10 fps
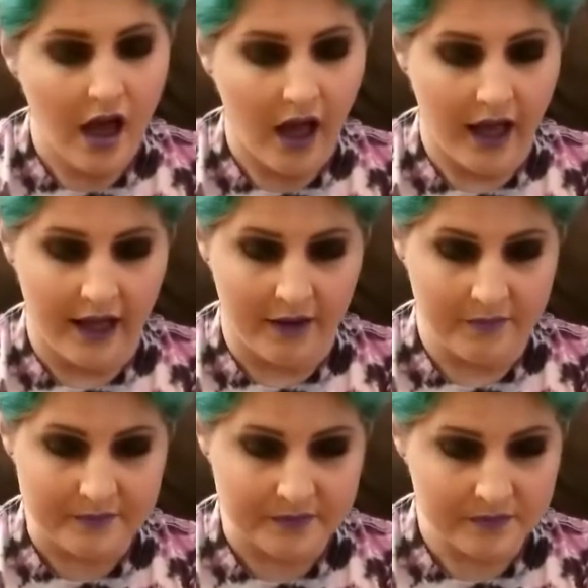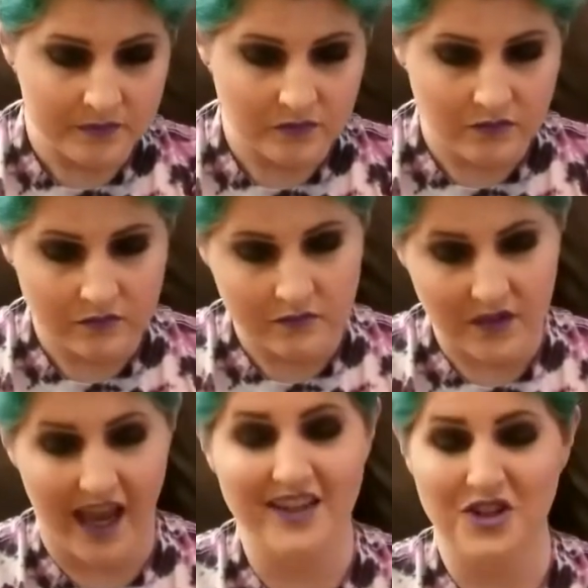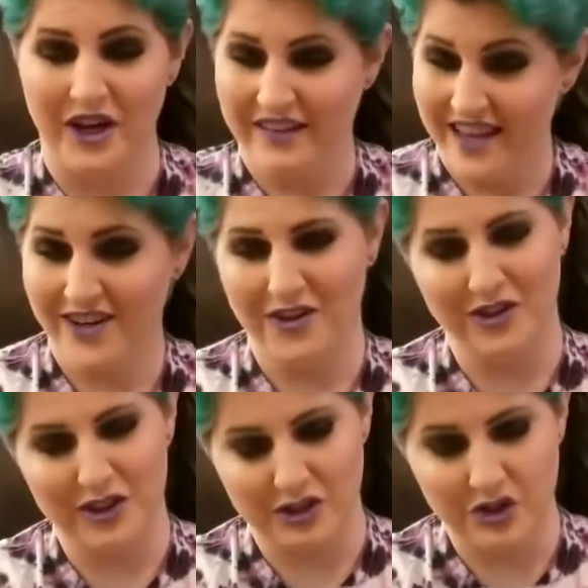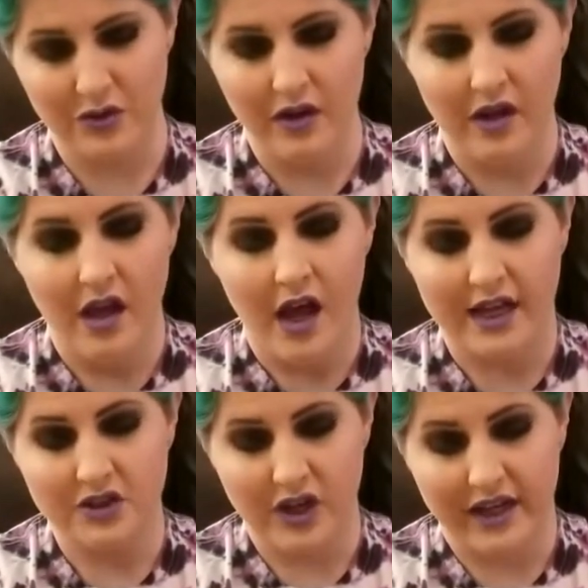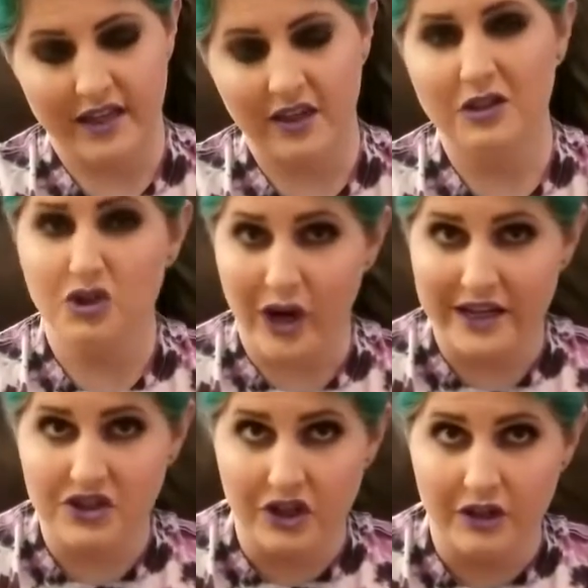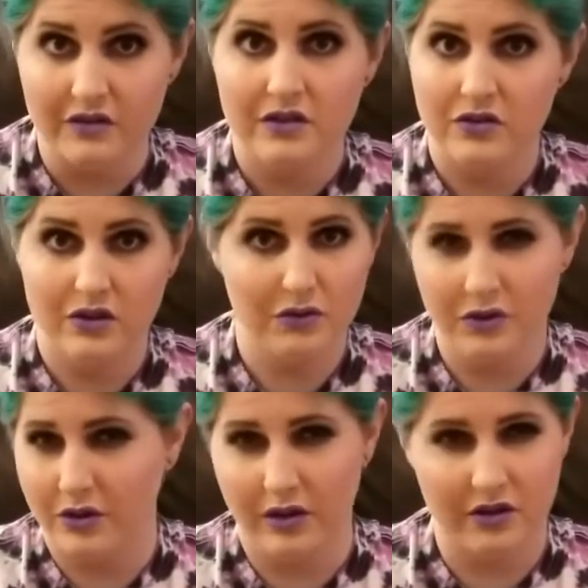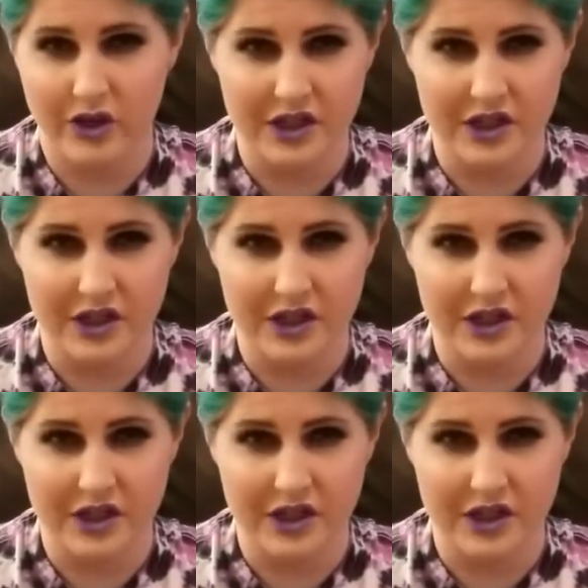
I tried that earlier too. I tried it on a dry shirt. Don't do it on a dry